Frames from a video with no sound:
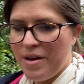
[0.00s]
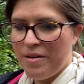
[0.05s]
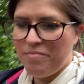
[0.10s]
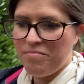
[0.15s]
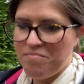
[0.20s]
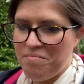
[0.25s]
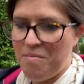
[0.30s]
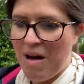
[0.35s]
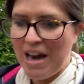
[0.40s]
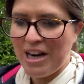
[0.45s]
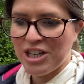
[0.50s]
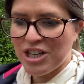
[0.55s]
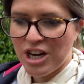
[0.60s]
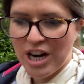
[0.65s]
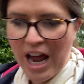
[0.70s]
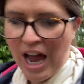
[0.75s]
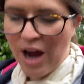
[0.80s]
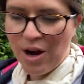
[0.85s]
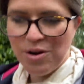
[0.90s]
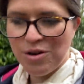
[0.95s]
mansion
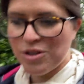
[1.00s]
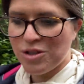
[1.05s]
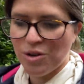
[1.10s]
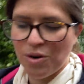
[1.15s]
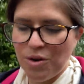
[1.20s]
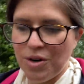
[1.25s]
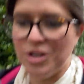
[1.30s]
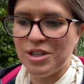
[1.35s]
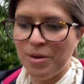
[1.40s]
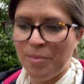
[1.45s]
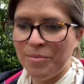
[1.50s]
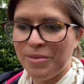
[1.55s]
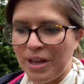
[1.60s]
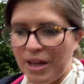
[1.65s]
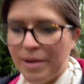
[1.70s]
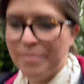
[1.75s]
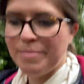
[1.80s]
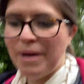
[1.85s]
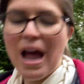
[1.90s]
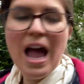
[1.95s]
house or
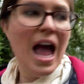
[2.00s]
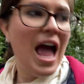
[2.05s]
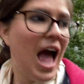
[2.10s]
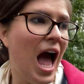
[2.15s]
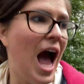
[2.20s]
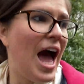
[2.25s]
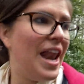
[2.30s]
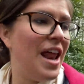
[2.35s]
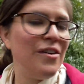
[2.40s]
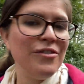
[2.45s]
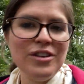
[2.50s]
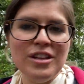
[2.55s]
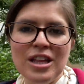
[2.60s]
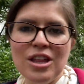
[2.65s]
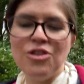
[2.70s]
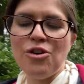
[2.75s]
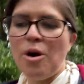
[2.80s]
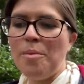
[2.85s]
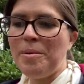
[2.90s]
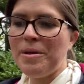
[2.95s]
something, but I never really
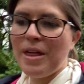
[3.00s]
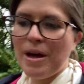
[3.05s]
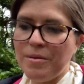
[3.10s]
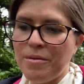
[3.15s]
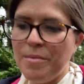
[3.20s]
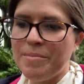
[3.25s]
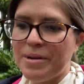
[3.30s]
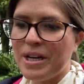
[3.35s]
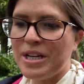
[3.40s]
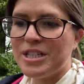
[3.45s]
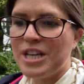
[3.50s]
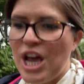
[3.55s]
thought about that one because